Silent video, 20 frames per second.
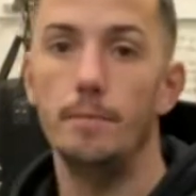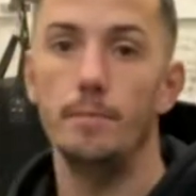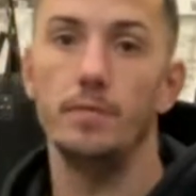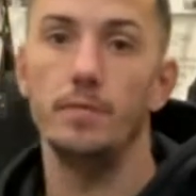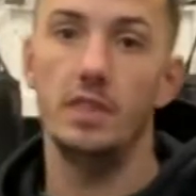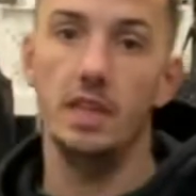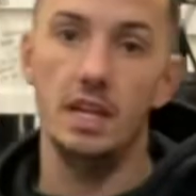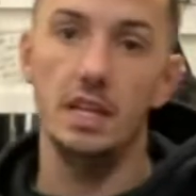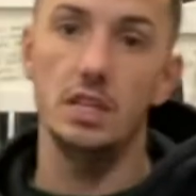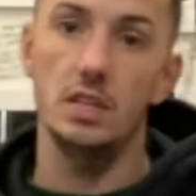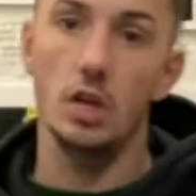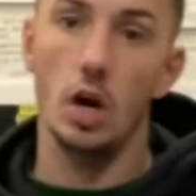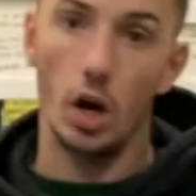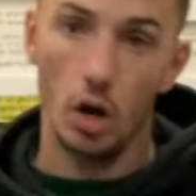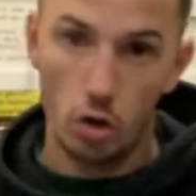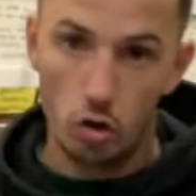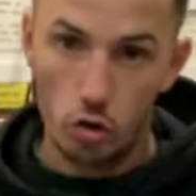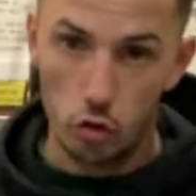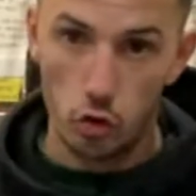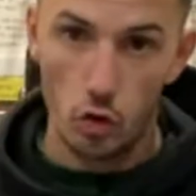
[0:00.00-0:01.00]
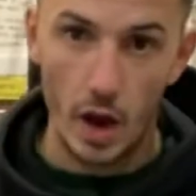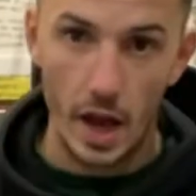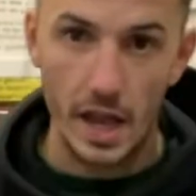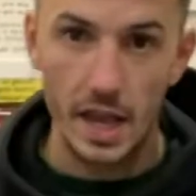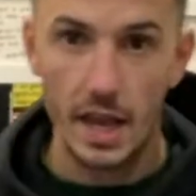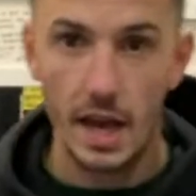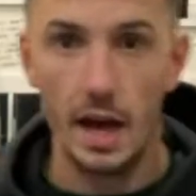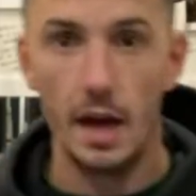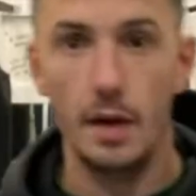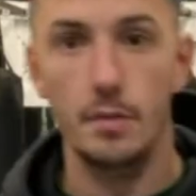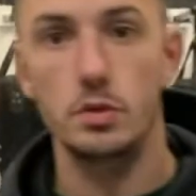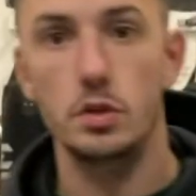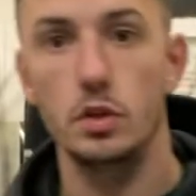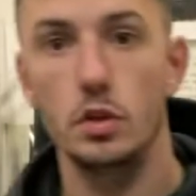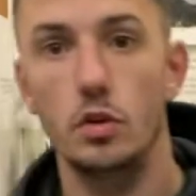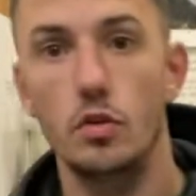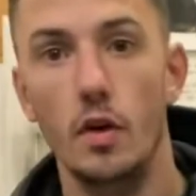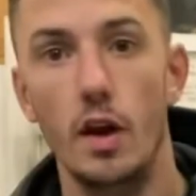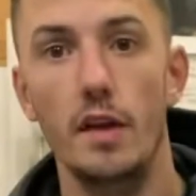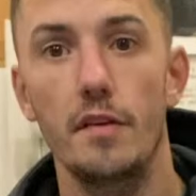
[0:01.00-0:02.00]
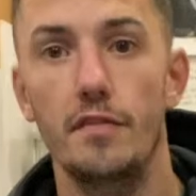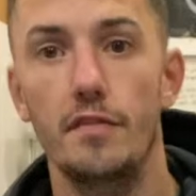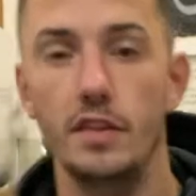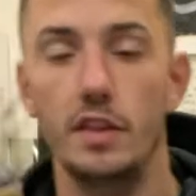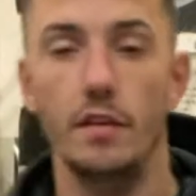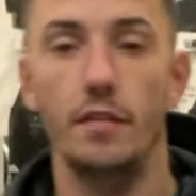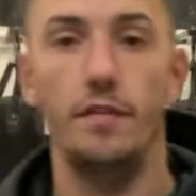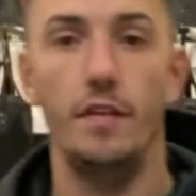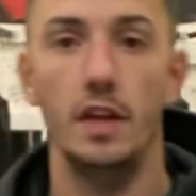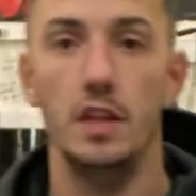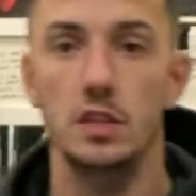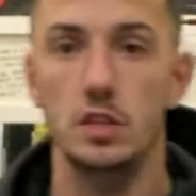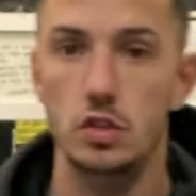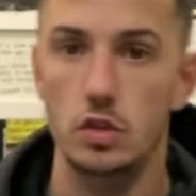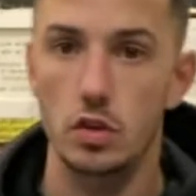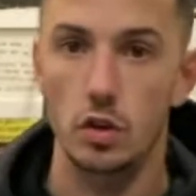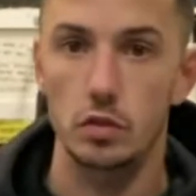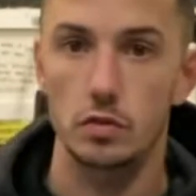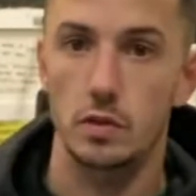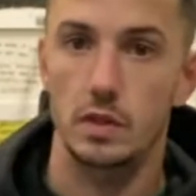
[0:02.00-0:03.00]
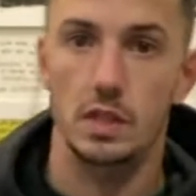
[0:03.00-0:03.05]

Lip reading: These are great, absolutely great for defense drills with